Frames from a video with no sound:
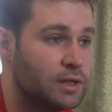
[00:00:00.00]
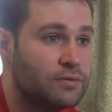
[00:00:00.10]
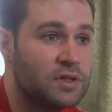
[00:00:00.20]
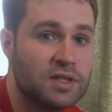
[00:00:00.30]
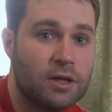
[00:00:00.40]
If
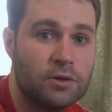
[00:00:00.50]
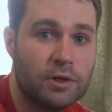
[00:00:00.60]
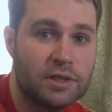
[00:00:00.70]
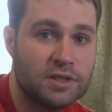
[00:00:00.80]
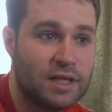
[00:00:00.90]
the
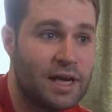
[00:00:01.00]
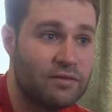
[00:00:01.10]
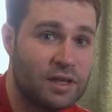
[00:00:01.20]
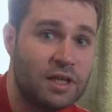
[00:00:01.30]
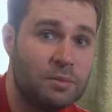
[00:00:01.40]
solenoid doesn't have
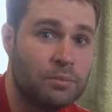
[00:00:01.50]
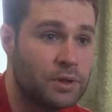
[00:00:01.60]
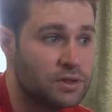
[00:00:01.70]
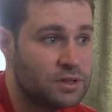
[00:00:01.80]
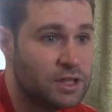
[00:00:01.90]
any
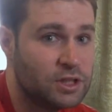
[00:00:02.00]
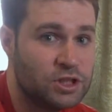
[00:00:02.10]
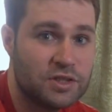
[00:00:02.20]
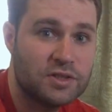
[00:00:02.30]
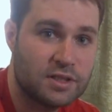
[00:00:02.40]
input, it
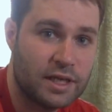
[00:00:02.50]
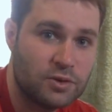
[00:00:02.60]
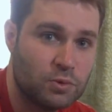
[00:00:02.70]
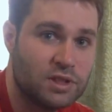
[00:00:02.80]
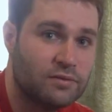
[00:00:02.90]
just stays
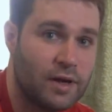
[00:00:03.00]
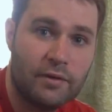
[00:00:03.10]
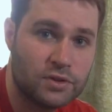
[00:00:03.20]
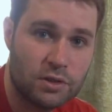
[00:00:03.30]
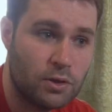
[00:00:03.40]
with the
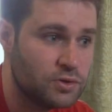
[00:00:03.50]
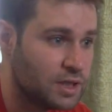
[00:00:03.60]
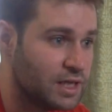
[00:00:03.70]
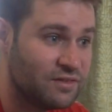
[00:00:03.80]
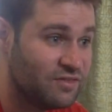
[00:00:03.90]
valves closed,
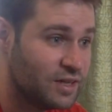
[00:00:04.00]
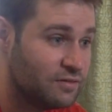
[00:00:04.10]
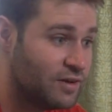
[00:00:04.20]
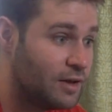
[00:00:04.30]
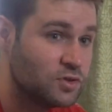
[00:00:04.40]
and the
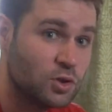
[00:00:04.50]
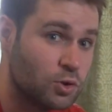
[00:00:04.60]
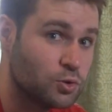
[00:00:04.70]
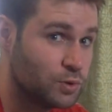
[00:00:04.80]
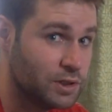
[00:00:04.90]
valves
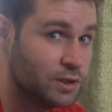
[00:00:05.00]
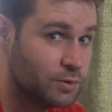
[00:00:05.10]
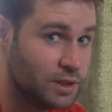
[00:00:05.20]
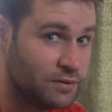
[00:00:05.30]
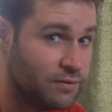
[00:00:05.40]
close really,
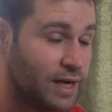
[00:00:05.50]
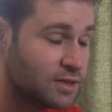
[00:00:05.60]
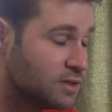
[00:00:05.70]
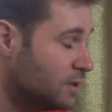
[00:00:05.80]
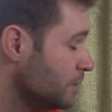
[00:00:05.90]
really fast.